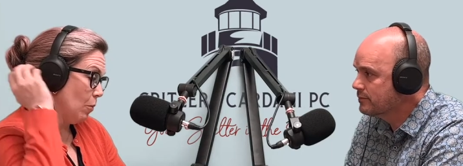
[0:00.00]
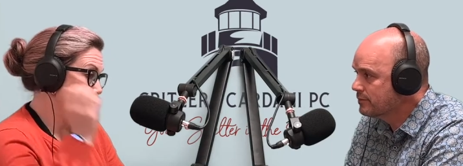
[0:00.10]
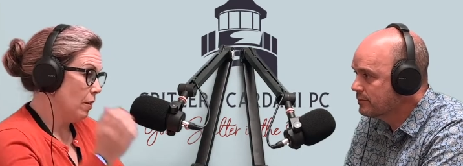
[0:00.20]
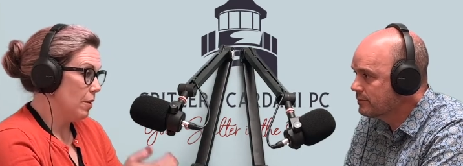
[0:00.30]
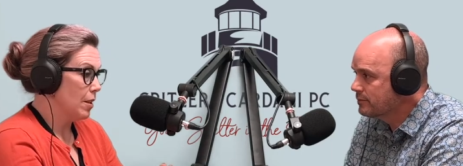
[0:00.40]
Speaker 1: where
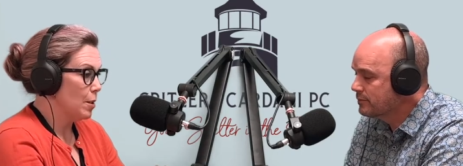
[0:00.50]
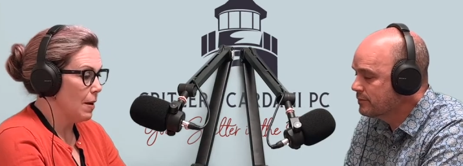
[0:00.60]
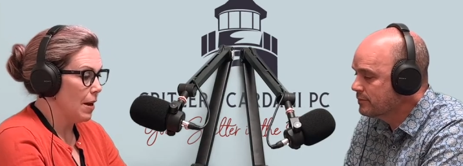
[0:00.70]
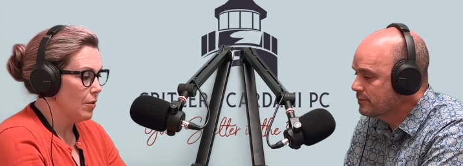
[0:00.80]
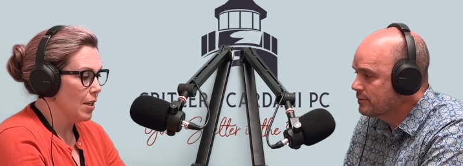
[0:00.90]
the
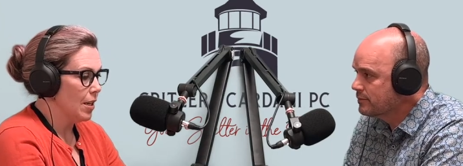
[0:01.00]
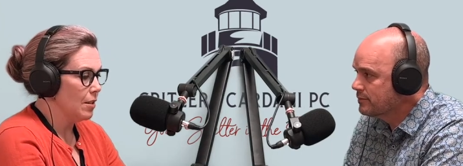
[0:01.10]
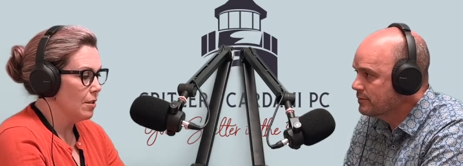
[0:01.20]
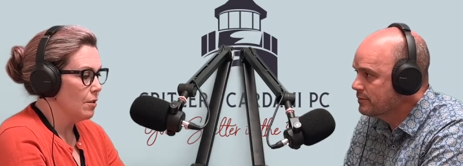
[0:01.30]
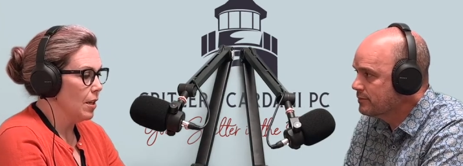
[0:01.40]
spouse
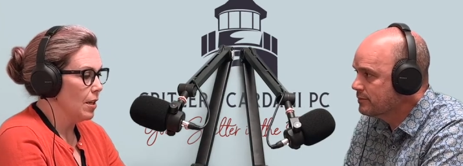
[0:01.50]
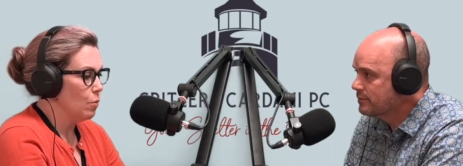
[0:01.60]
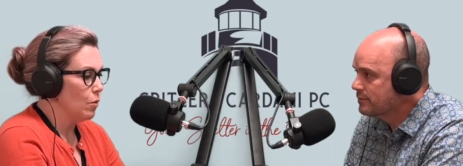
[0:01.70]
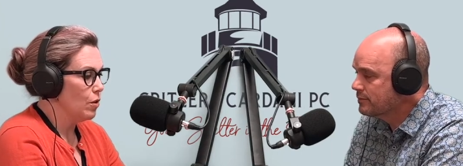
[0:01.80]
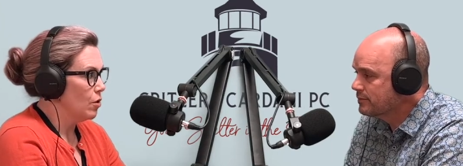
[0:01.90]
has, has
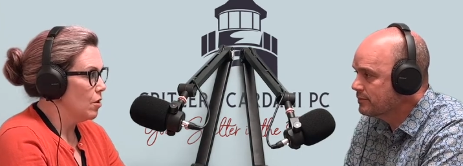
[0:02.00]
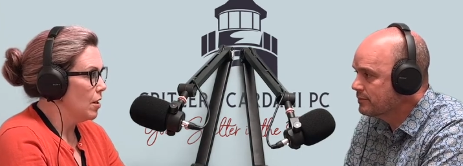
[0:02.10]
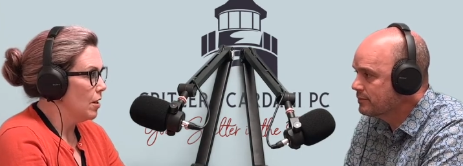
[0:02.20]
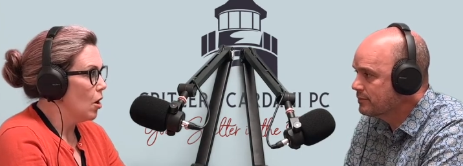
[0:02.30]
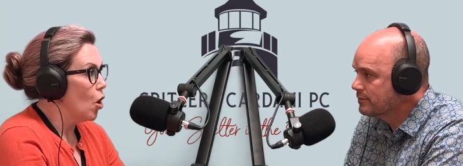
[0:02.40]

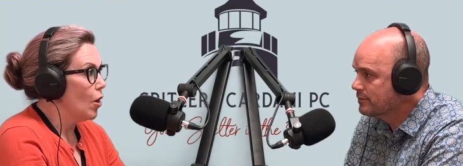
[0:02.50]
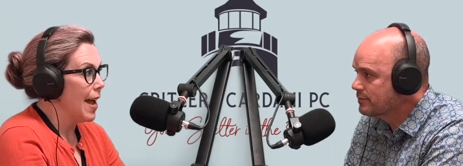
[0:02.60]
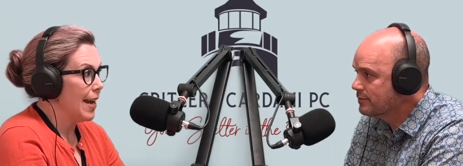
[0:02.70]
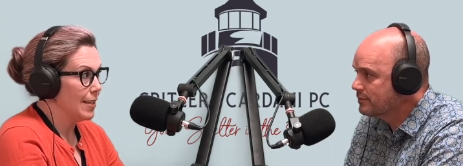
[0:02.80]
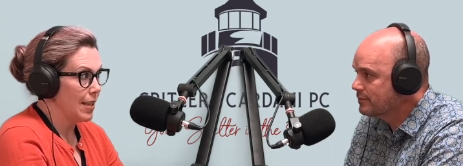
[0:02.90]
withdrawn all
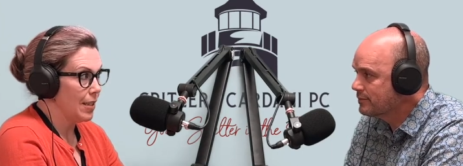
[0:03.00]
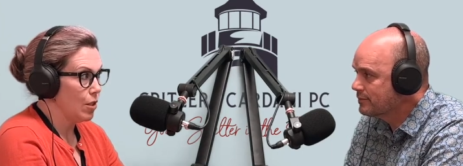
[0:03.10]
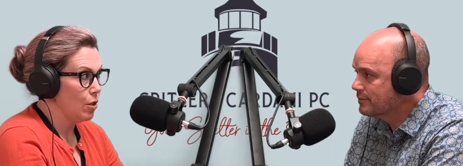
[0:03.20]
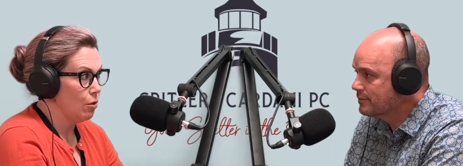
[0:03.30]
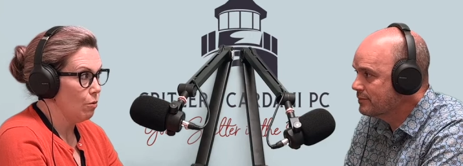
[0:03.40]
access
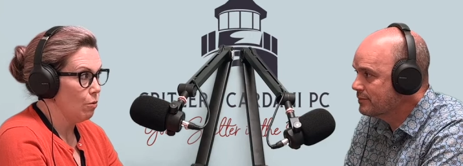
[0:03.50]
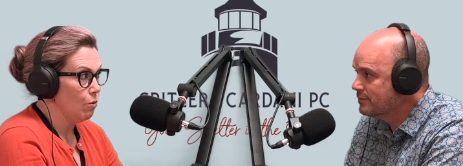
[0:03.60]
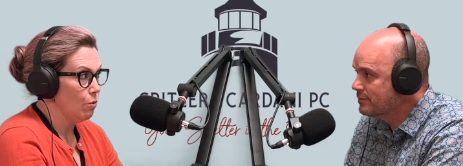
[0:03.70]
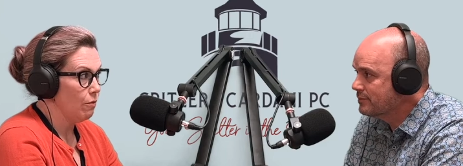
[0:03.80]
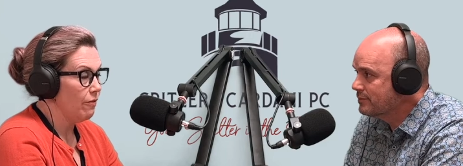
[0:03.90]

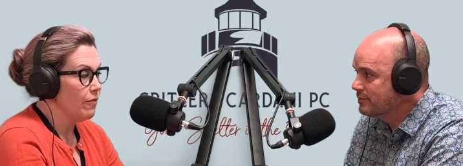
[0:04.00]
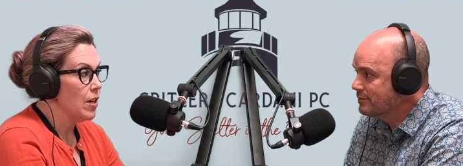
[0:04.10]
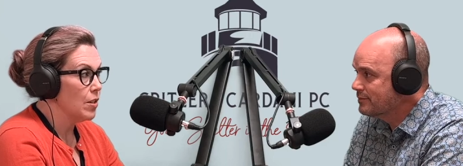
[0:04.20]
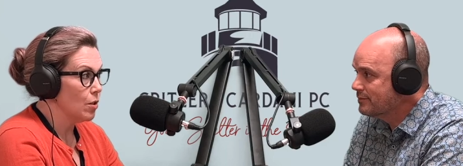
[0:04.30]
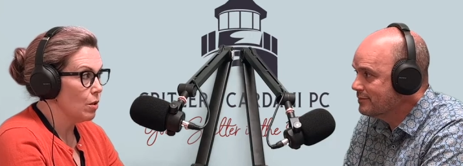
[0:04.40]
to
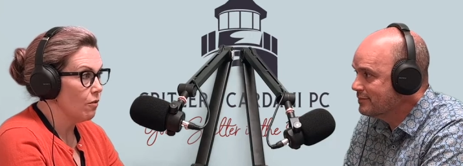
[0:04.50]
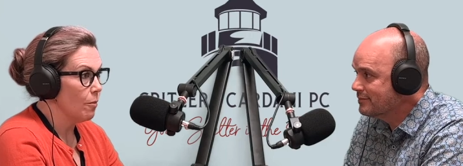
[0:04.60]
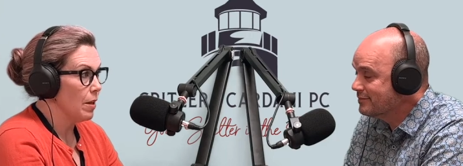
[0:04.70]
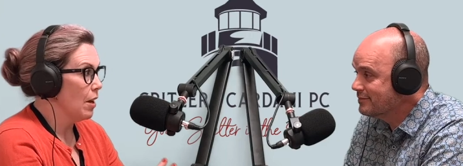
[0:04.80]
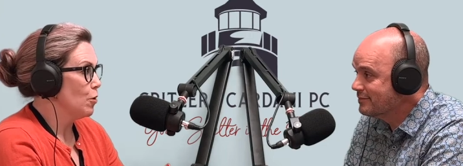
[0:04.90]
funds from
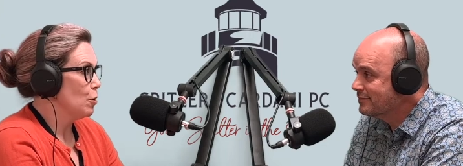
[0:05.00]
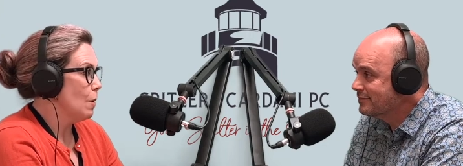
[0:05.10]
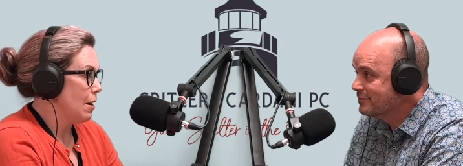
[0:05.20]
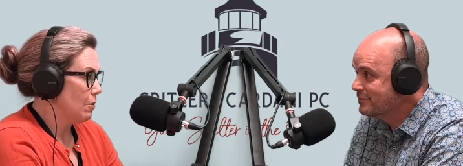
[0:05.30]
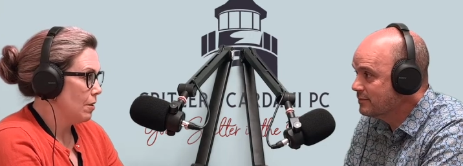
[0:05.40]
the other
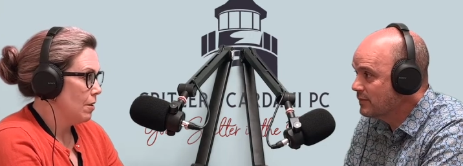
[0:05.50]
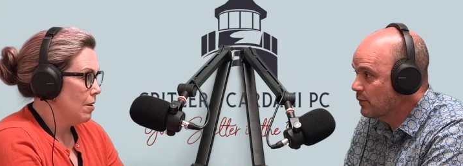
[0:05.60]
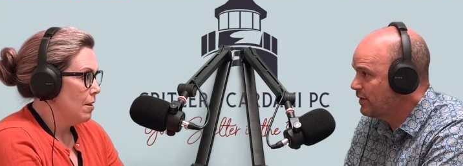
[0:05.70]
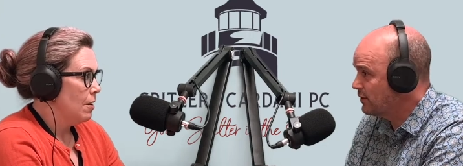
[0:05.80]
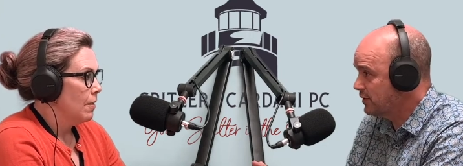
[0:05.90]
spouse.
Speaker 2: But
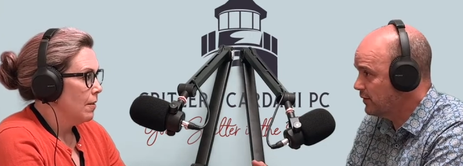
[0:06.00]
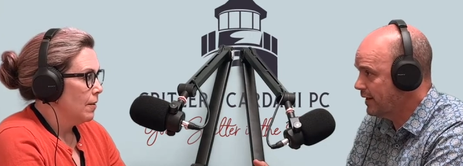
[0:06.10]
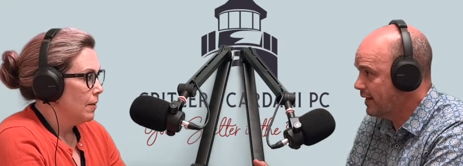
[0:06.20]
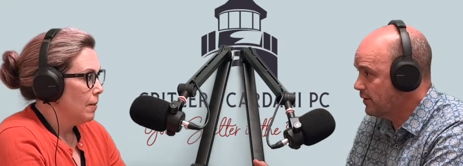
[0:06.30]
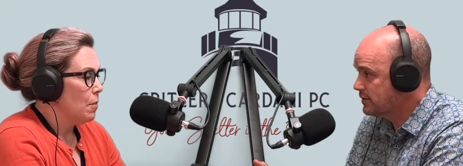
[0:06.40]
they're still in the
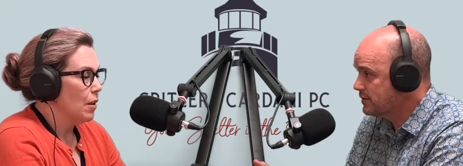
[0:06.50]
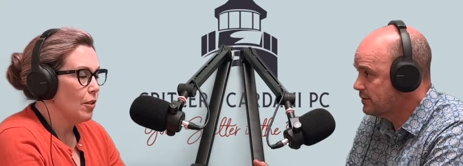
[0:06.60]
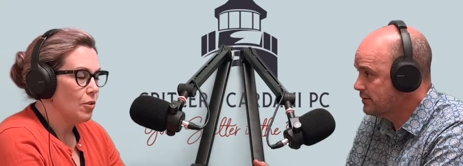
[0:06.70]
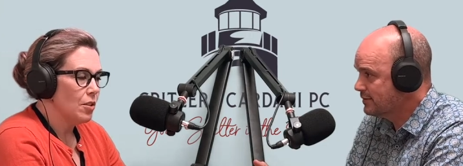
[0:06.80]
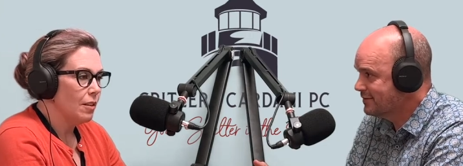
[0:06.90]
house.
Speaker 1: But they're
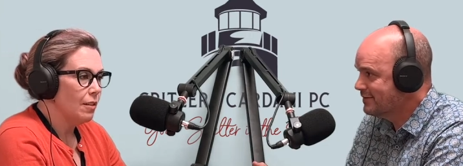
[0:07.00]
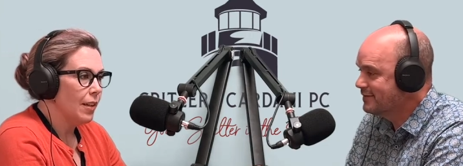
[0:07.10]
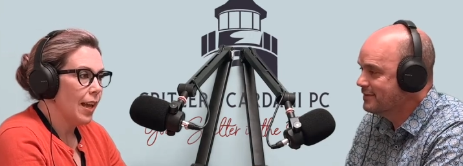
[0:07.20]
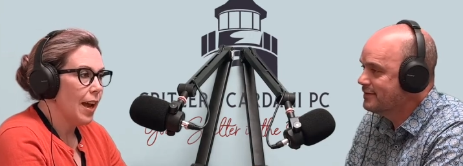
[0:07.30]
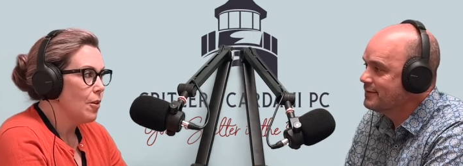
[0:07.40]
still in
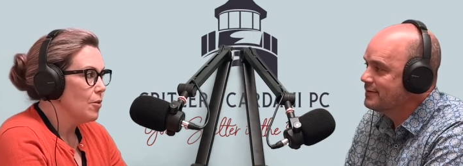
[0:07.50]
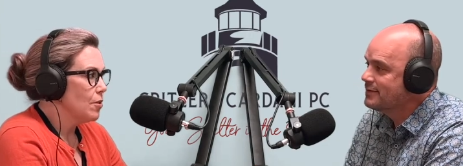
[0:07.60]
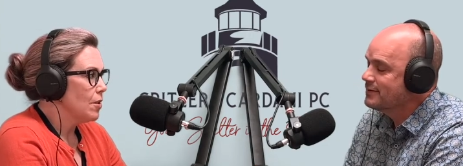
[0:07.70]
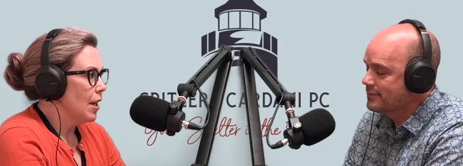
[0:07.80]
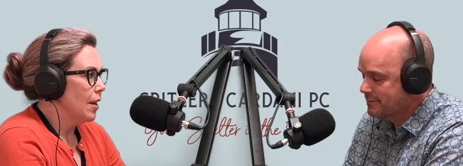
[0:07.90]
the house.
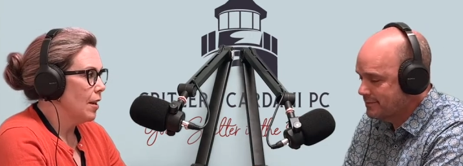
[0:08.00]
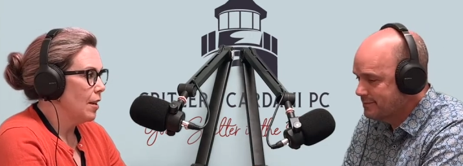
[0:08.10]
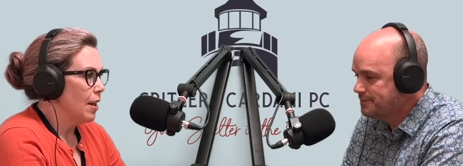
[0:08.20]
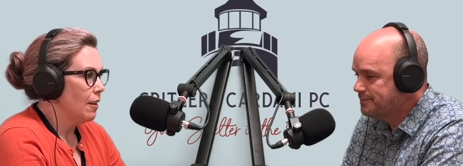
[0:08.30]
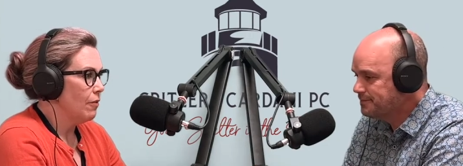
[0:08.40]
And
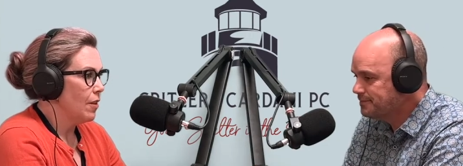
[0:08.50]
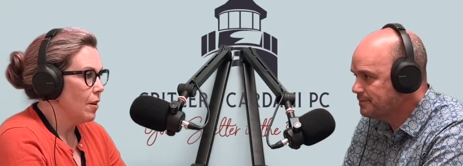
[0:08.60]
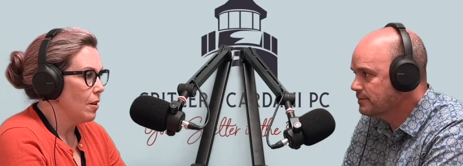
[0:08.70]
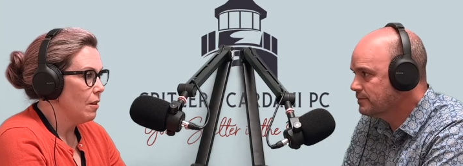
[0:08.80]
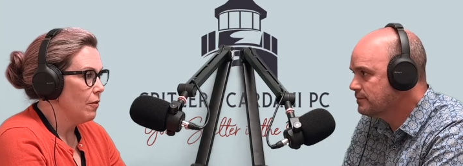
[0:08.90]
if
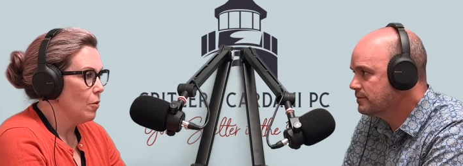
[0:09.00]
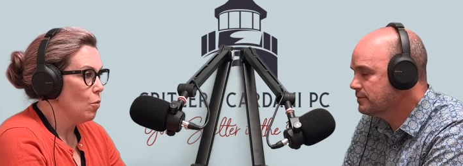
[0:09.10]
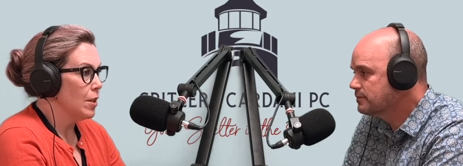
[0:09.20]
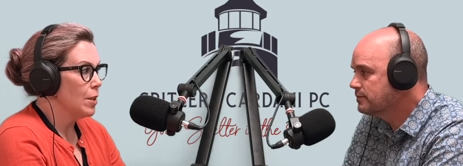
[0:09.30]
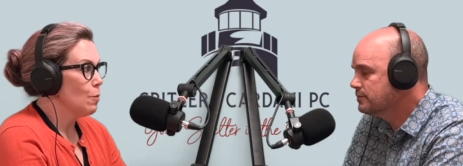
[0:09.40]
the if the
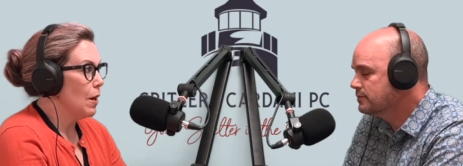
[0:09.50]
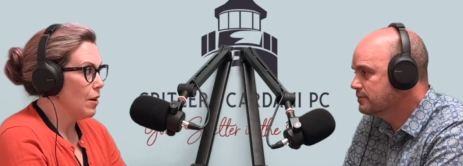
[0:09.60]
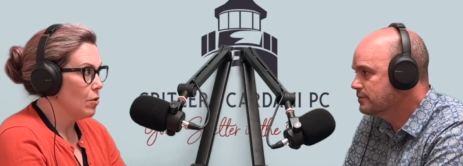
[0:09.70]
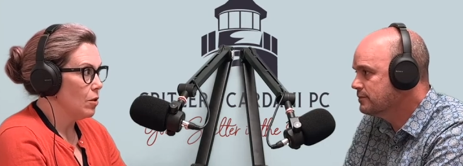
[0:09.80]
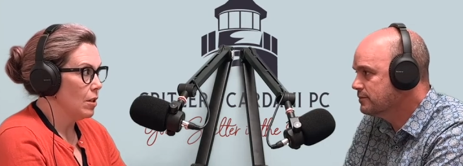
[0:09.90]
one
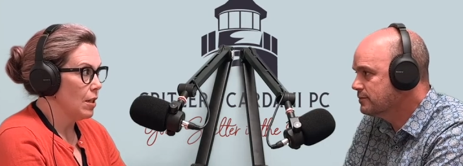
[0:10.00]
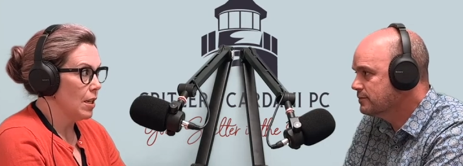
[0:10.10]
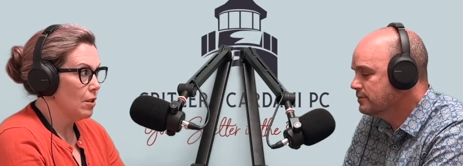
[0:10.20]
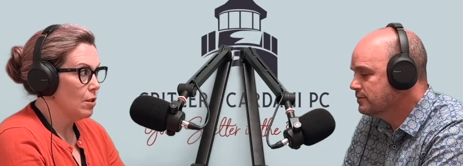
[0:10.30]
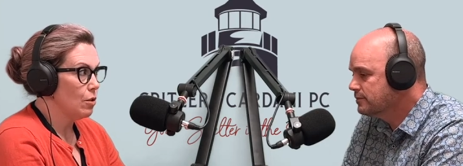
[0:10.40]
spouse
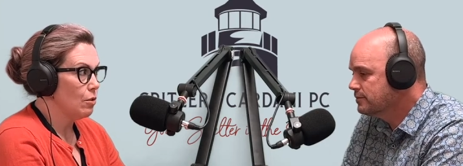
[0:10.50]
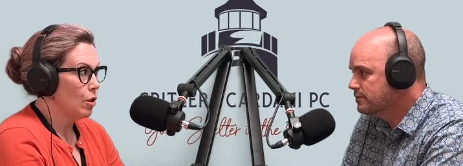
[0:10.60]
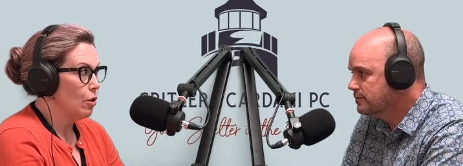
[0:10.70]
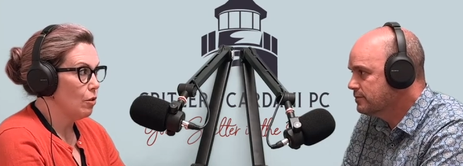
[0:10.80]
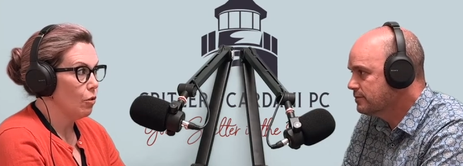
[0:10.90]
needs to
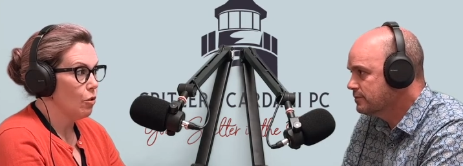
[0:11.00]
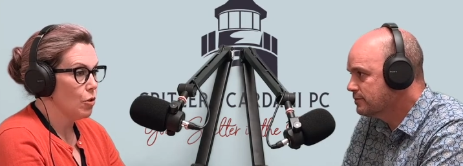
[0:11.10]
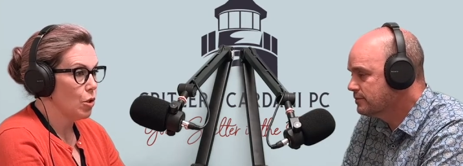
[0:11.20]
go to the grocery